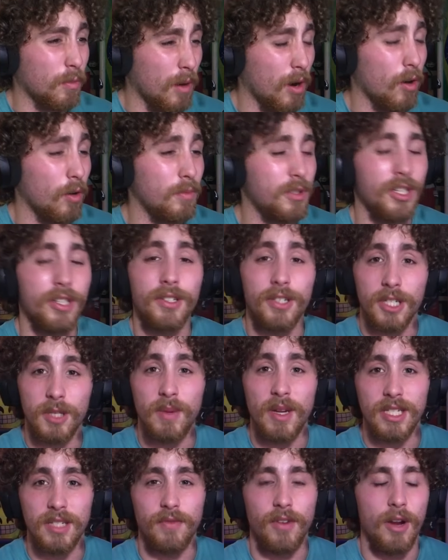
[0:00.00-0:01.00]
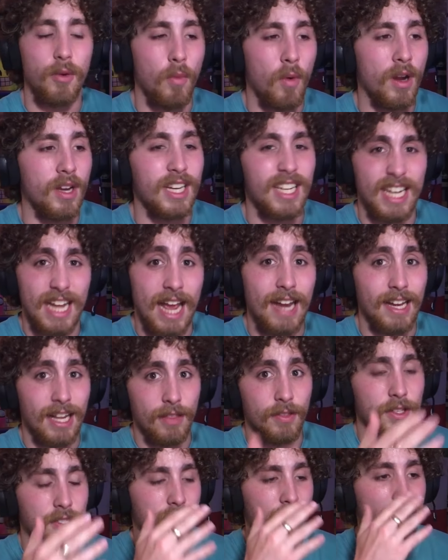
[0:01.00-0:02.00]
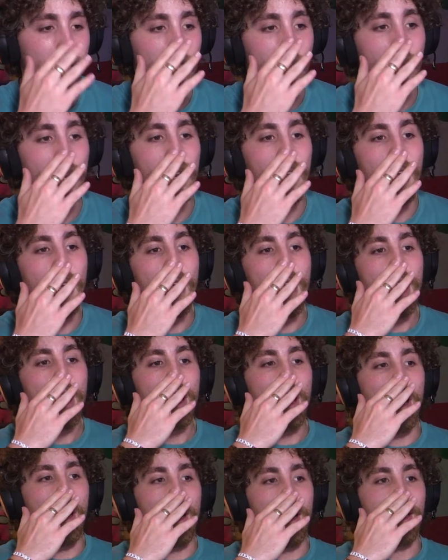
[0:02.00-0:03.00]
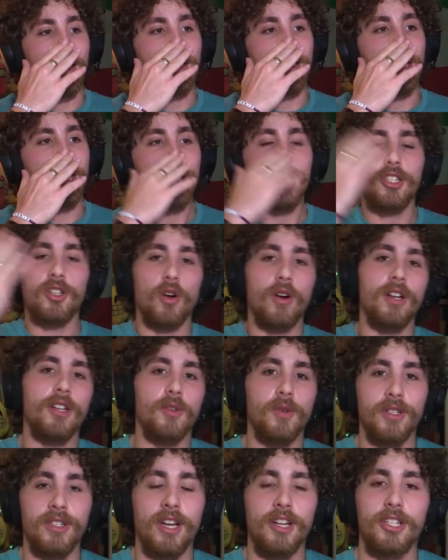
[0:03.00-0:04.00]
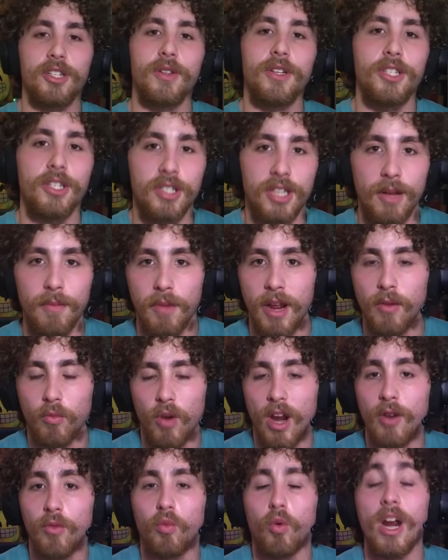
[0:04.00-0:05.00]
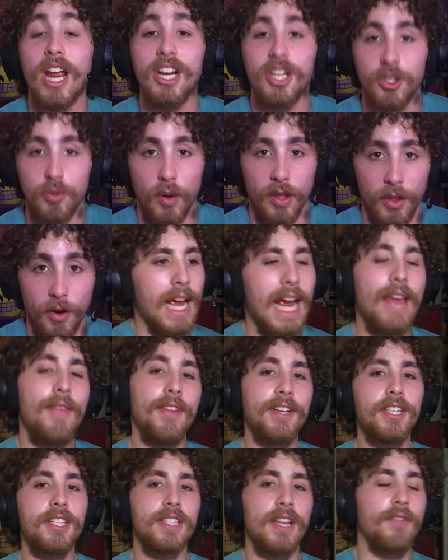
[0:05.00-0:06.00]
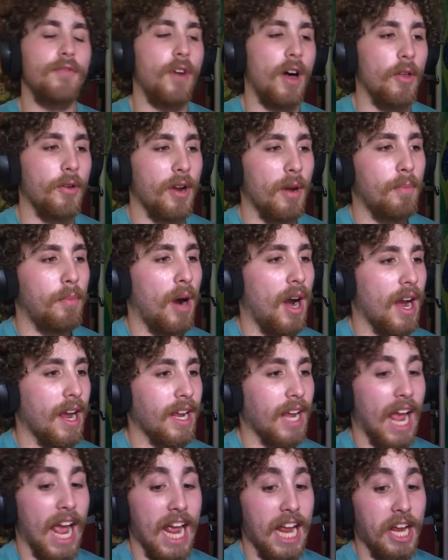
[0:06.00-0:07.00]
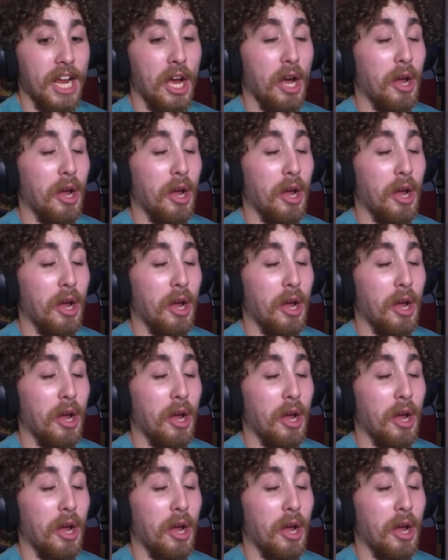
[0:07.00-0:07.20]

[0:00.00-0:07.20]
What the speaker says: home. She doesn't specify what yet in this document. He started to essentially just get enraged with her. And this is then followed up by a...